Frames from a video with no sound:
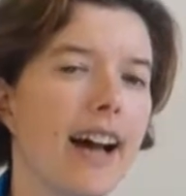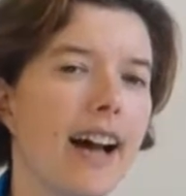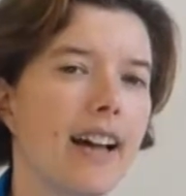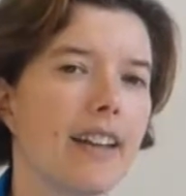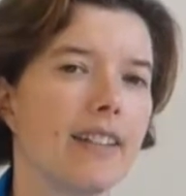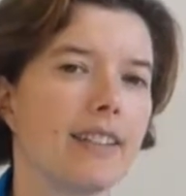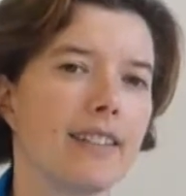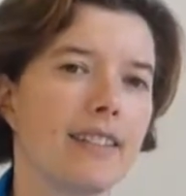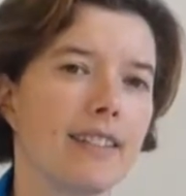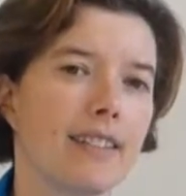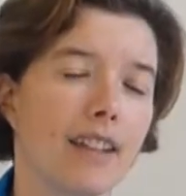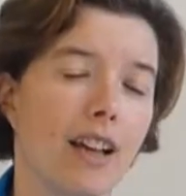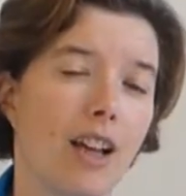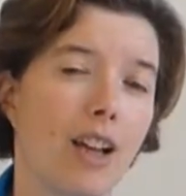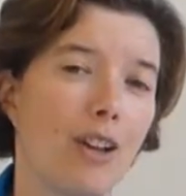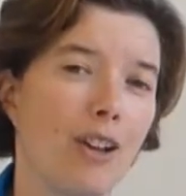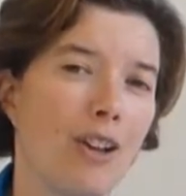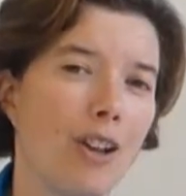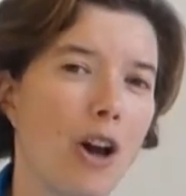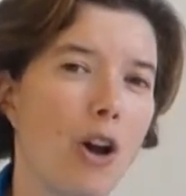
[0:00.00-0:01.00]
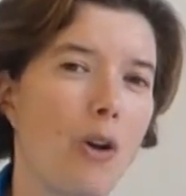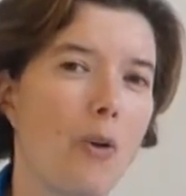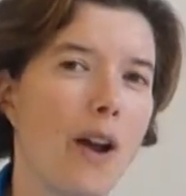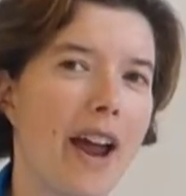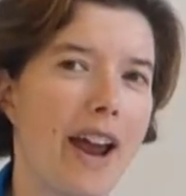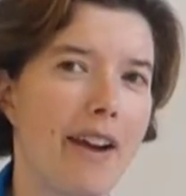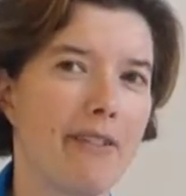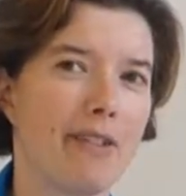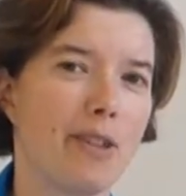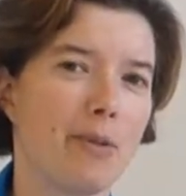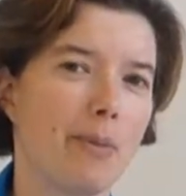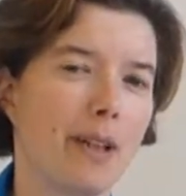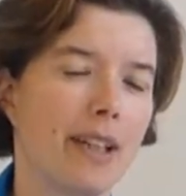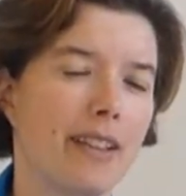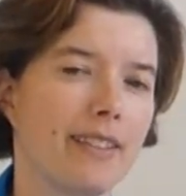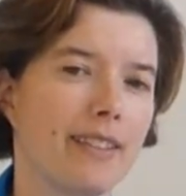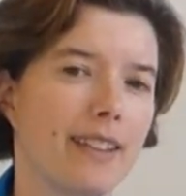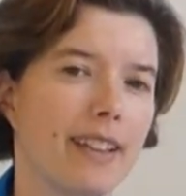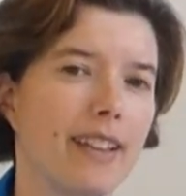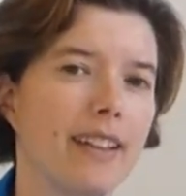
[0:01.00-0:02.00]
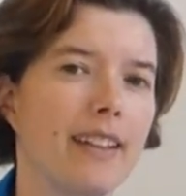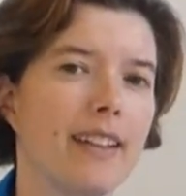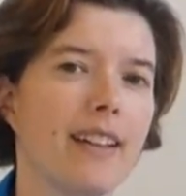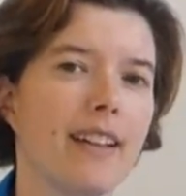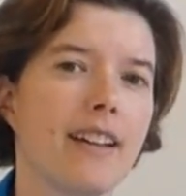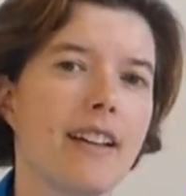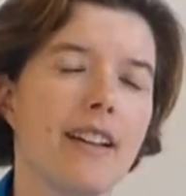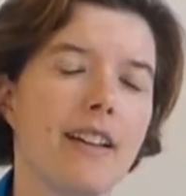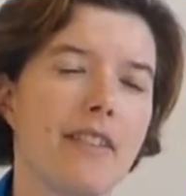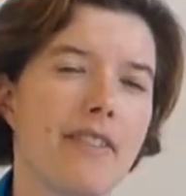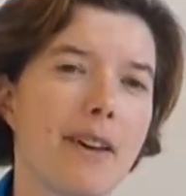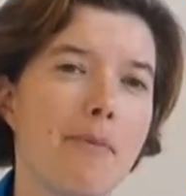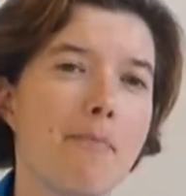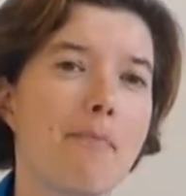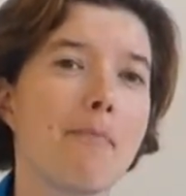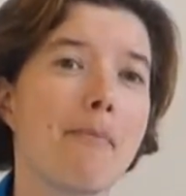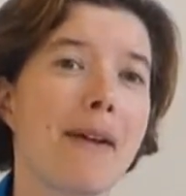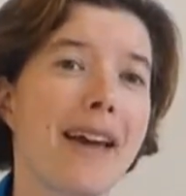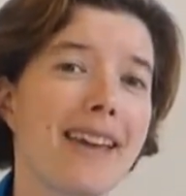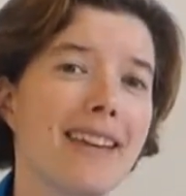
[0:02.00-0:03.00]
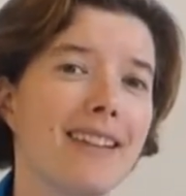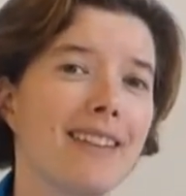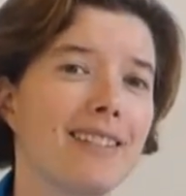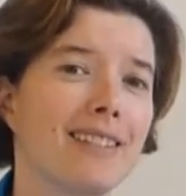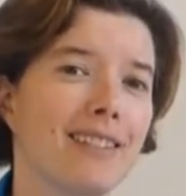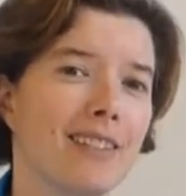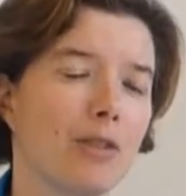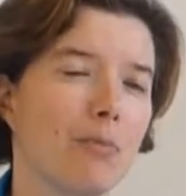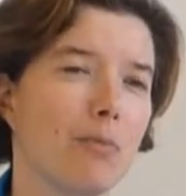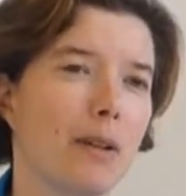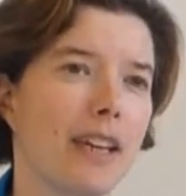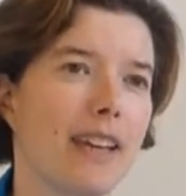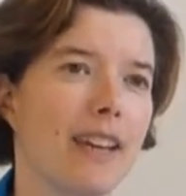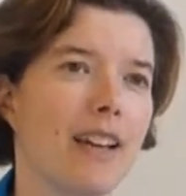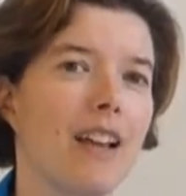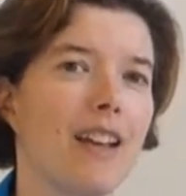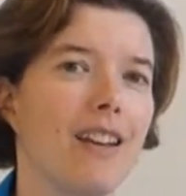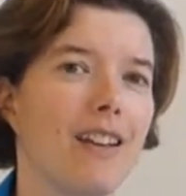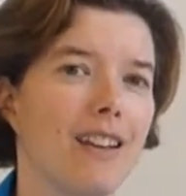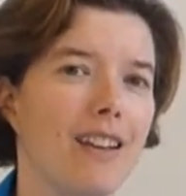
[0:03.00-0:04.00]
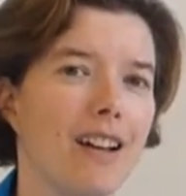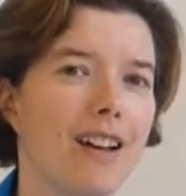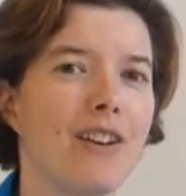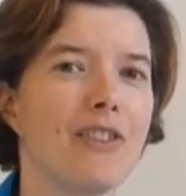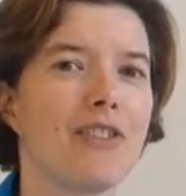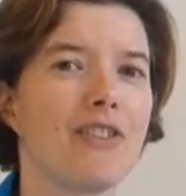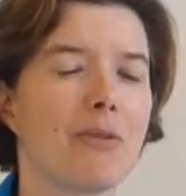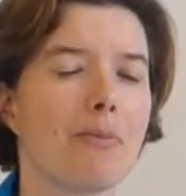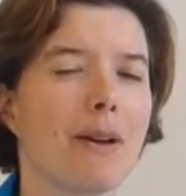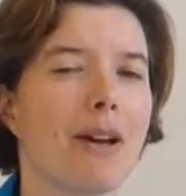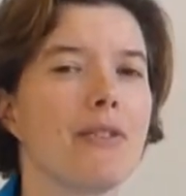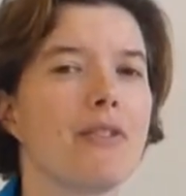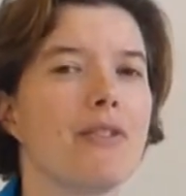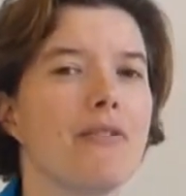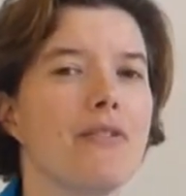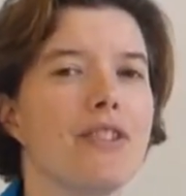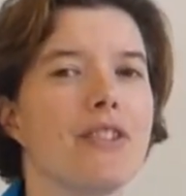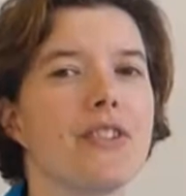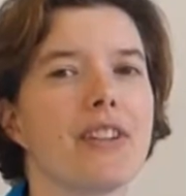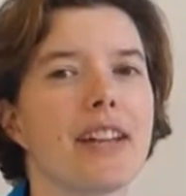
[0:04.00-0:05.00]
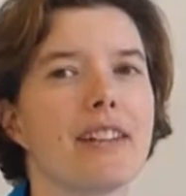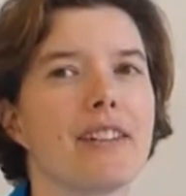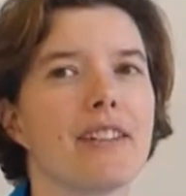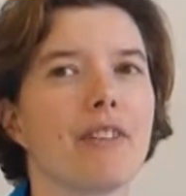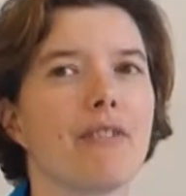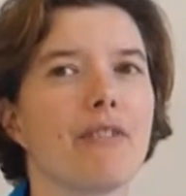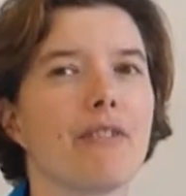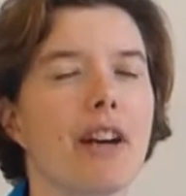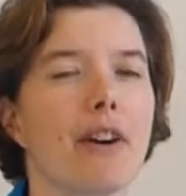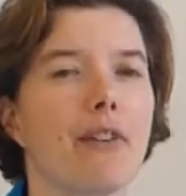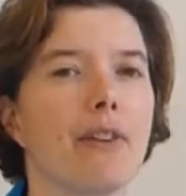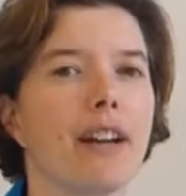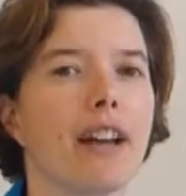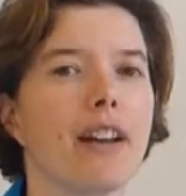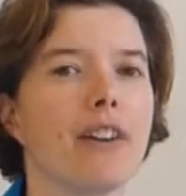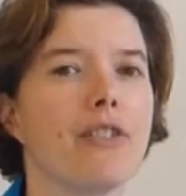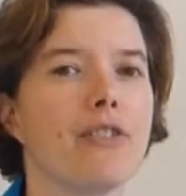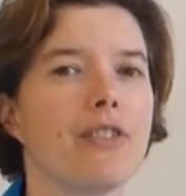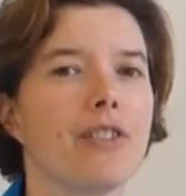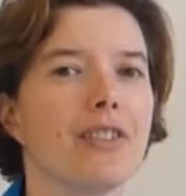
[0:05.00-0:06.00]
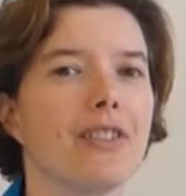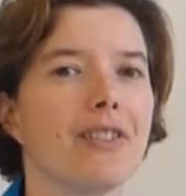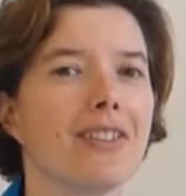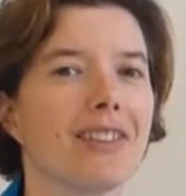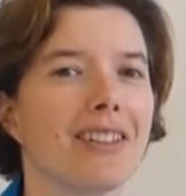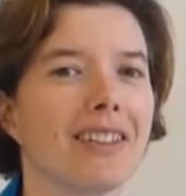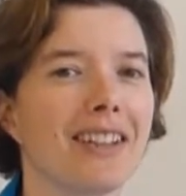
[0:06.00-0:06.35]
has a low heritability, there may still be a large amount of genetic variation.